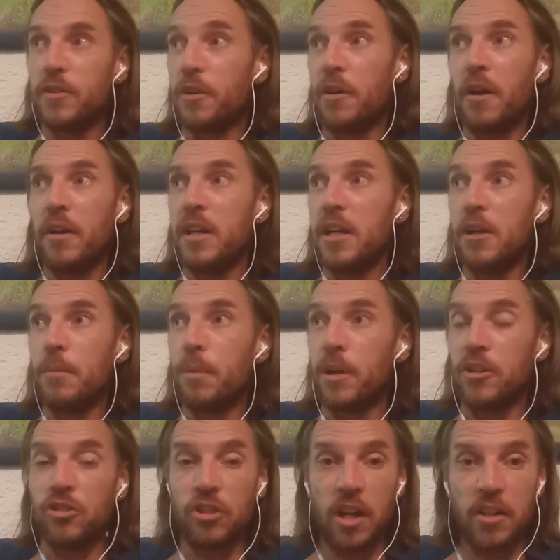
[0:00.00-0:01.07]
They're not here
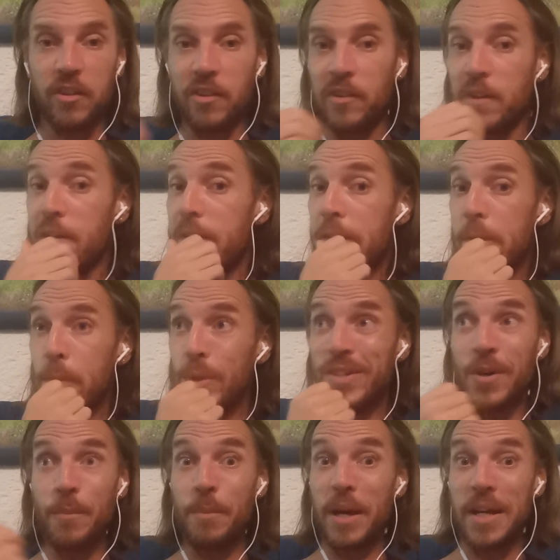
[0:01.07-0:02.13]
by chance. We
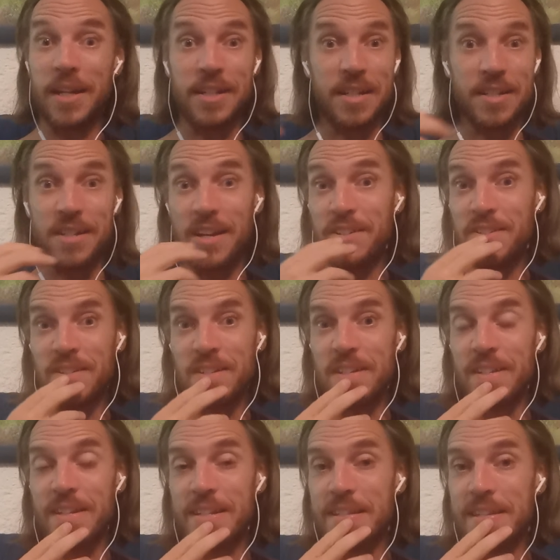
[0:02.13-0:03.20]
don't pay any attention to
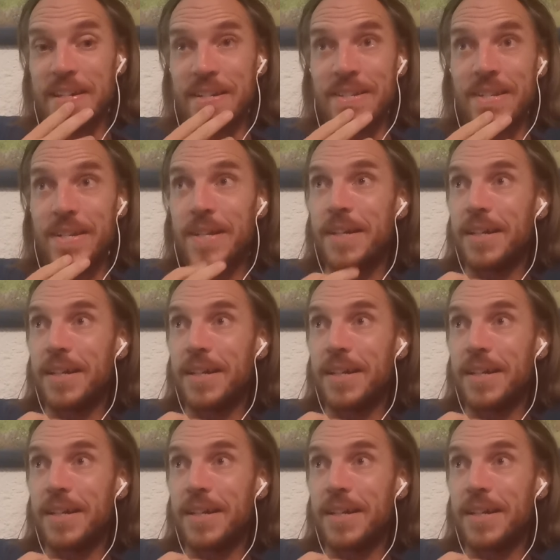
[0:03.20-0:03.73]
these things.